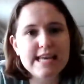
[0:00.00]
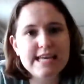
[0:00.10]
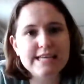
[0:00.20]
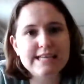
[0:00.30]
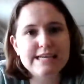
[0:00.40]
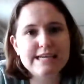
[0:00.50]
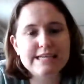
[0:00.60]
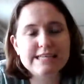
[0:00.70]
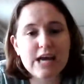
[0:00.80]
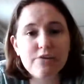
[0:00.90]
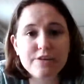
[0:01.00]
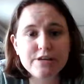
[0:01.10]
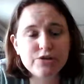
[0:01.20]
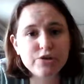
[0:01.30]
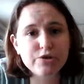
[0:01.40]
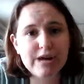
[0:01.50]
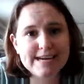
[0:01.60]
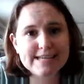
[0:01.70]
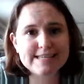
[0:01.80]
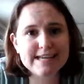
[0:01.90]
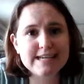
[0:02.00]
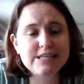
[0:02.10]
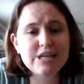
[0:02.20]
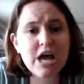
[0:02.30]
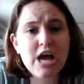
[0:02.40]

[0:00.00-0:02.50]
in the southeastern United States,